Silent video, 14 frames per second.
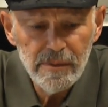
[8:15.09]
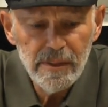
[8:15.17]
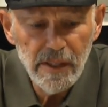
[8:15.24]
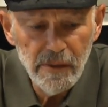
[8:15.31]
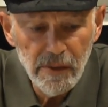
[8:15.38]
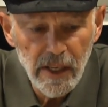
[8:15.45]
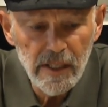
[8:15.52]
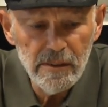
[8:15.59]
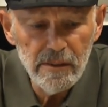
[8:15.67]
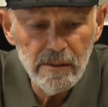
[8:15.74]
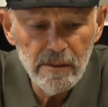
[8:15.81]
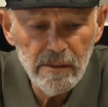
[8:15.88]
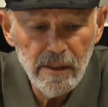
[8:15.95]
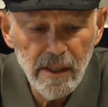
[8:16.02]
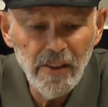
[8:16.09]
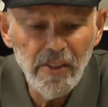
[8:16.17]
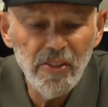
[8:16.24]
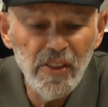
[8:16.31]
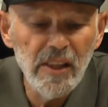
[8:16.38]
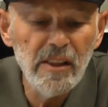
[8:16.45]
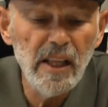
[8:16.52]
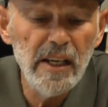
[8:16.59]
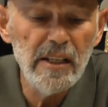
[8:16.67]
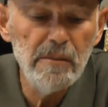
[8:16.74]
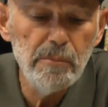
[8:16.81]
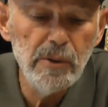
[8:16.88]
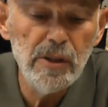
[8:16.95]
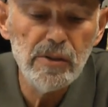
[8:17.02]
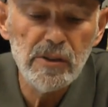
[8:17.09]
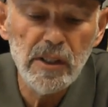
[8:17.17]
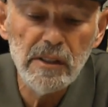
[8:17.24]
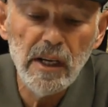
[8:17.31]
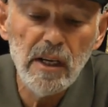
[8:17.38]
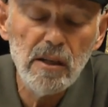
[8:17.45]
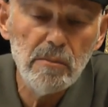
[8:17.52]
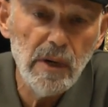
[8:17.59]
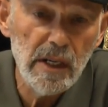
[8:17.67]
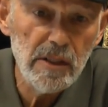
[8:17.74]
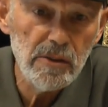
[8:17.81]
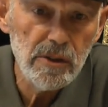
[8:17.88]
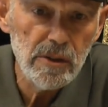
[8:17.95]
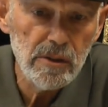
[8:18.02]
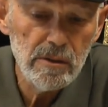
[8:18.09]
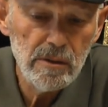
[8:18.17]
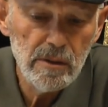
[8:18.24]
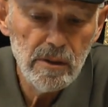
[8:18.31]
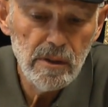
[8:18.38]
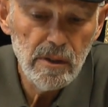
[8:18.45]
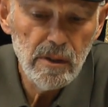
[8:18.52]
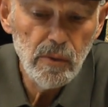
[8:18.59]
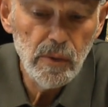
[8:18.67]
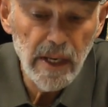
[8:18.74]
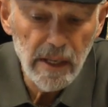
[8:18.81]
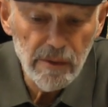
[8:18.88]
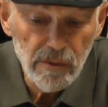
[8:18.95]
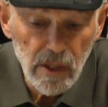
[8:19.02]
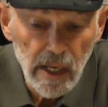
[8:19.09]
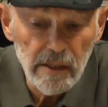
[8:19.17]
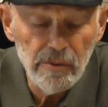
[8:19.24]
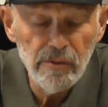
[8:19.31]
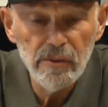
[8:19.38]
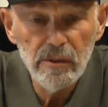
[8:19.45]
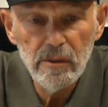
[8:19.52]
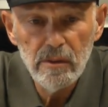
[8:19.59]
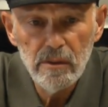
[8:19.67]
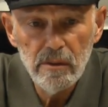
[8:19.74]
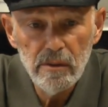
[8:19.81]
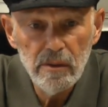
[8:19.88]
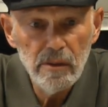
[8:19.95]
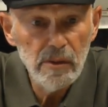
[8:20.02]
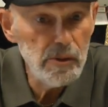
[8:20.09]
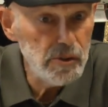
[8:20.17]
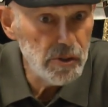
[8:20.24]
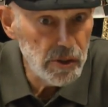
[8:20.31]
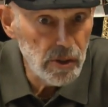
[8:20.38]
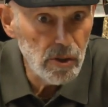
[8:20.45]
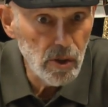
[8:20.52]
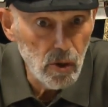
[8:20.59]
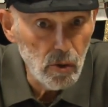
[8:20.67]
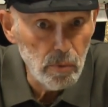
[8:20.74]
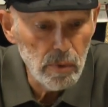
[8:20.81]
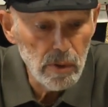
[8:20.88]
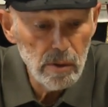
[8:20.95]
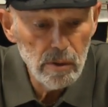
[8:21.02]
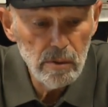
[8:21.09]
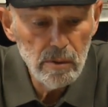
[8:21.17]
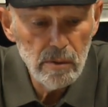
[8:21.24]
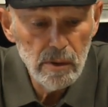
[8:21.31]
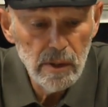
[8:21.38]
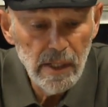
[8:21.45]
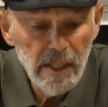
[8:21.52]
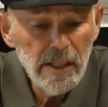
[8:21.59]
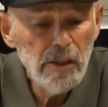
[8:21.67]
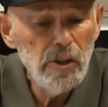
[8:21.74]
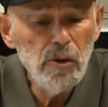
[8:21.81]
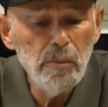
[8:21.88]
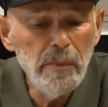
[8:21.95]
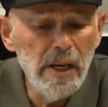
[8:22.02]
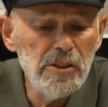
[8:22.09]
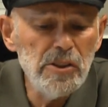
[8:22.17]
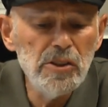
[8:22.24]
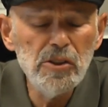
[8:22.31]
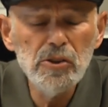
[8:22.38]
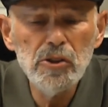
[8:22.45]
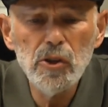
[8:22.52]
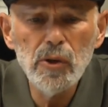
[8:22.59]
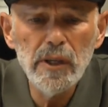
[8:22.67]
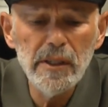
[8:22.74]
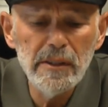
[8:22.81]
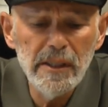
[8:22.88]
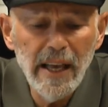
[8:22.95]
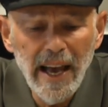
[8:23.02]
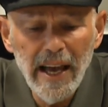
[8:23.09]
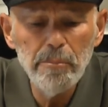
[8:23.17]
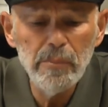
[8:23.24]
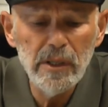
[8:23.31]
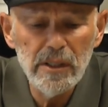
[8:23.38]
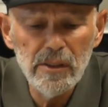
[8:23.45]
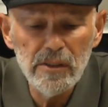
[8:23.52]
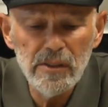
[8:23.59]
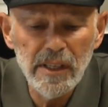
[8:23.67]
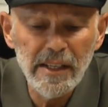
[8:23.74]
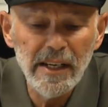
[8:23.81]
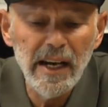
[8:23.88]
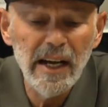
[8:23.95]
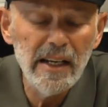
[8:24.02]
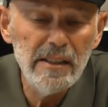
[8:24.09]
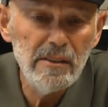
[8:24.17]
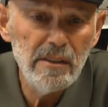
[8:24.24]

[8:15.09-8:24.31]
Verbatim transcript: And then a thin line appears on the heart monitor. We have life. There's still hope. Can you imagine the joy and happiness that God,